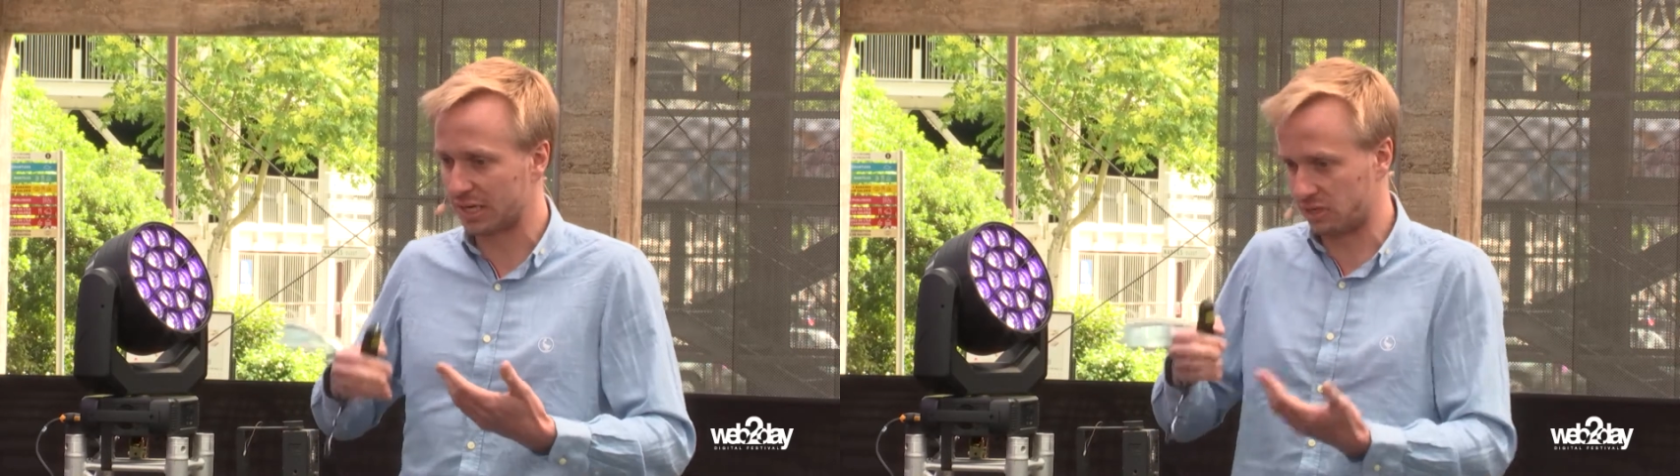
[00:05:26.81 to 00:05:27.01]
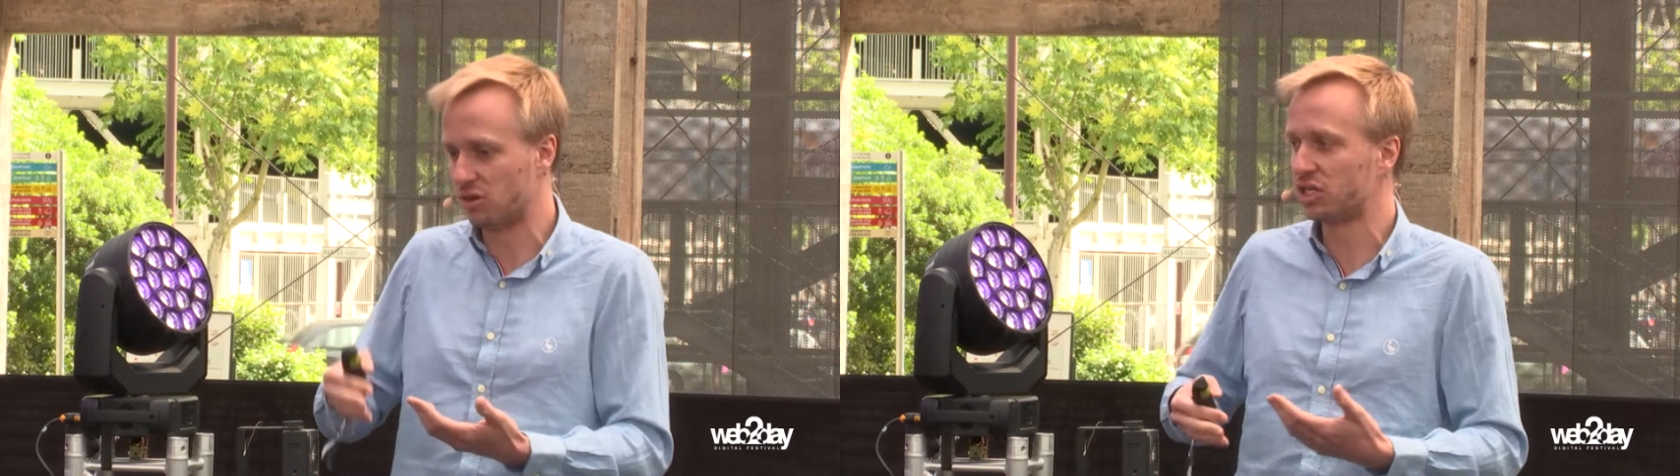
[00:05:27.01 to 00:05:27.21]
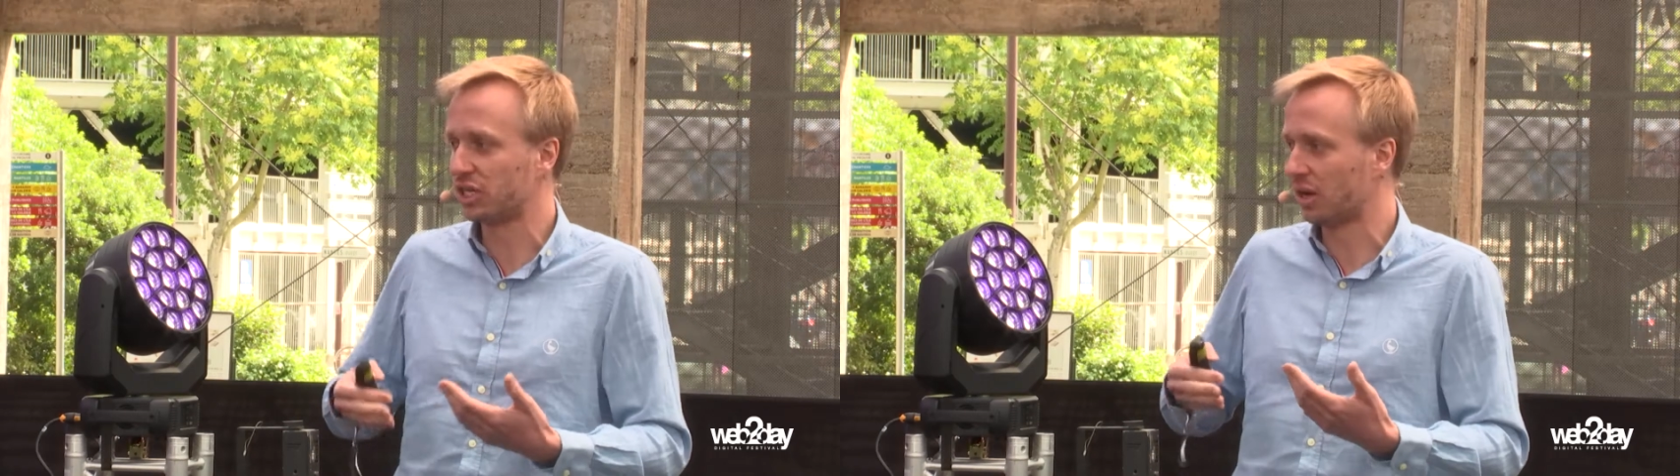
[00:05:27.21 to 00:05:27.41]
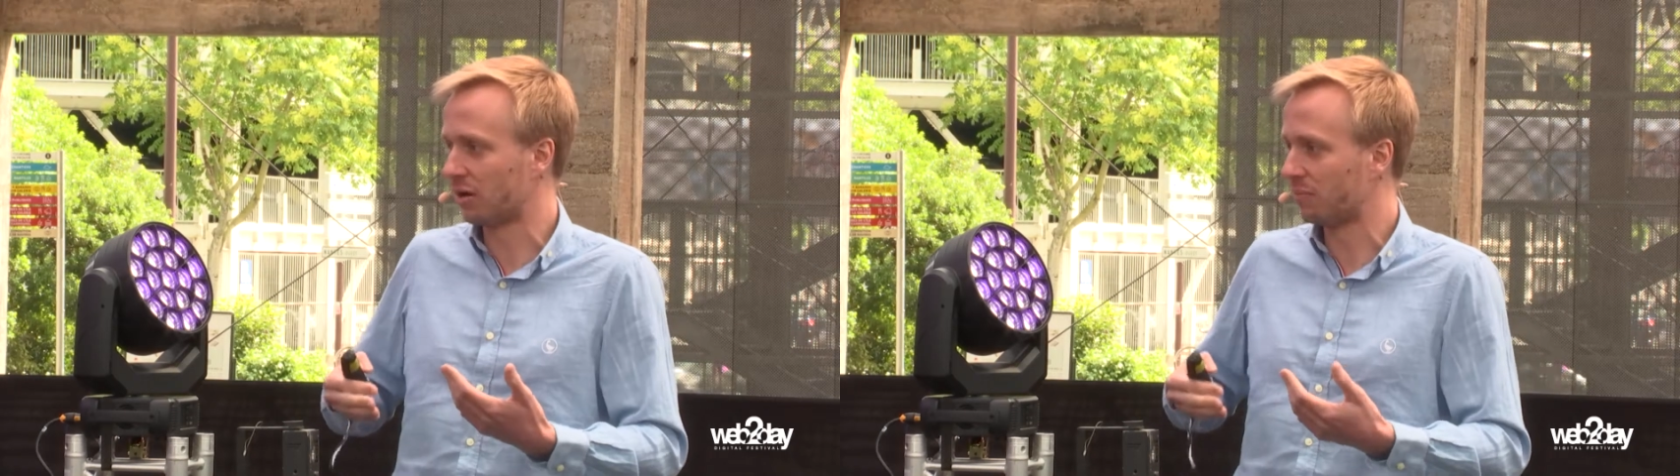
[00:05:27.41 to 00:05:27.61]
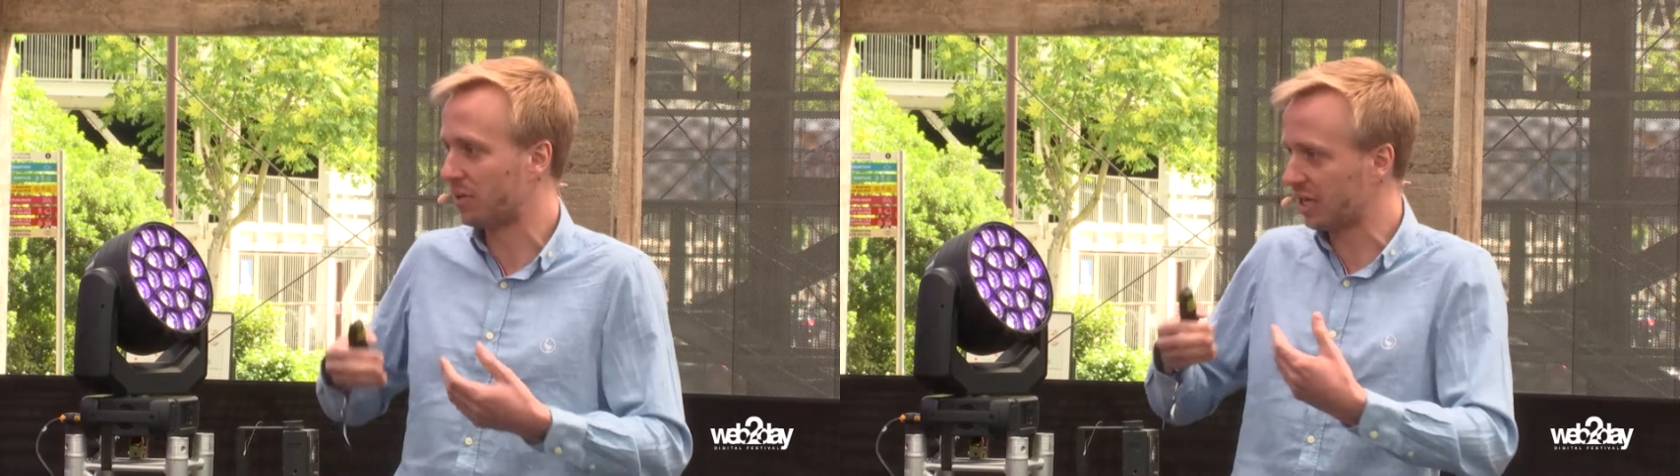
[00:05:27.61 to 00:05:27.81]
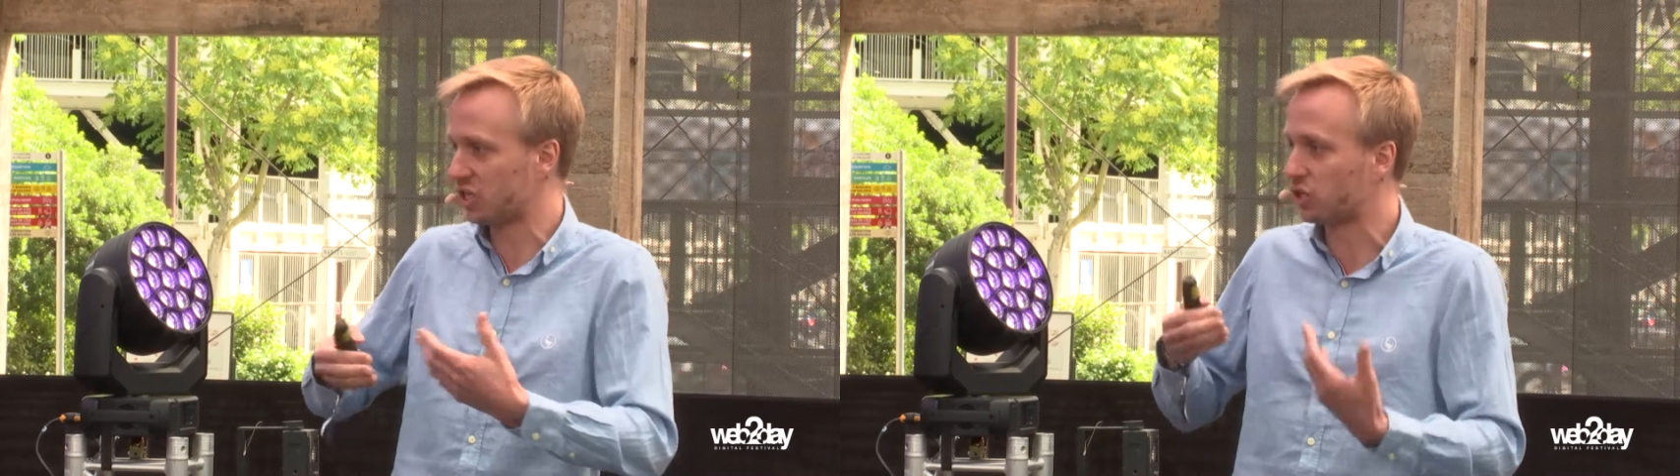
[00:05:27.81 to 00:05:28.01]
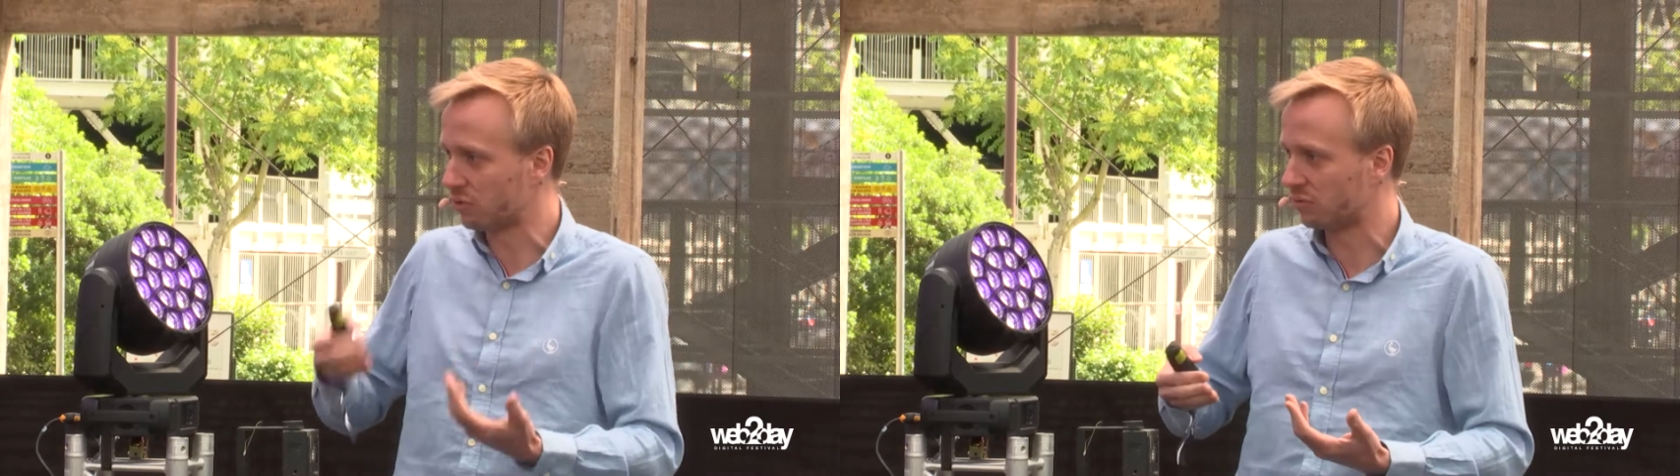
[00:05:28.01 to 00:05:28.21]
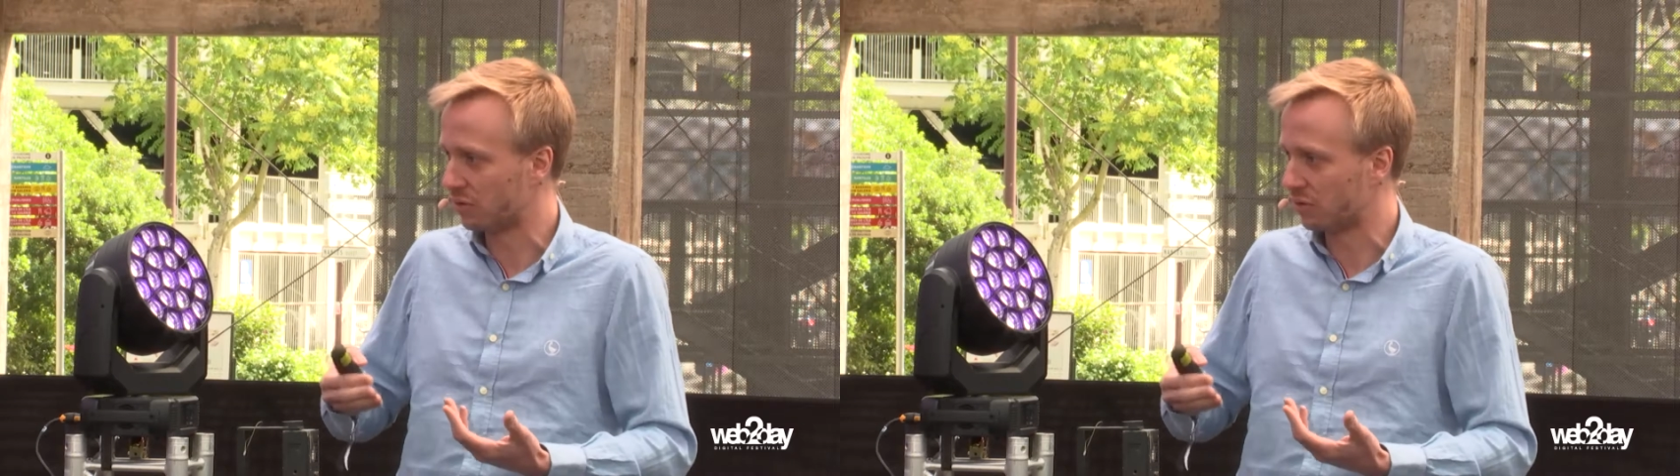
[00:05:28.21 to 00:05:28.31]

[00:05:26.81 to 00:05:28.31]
technological big issue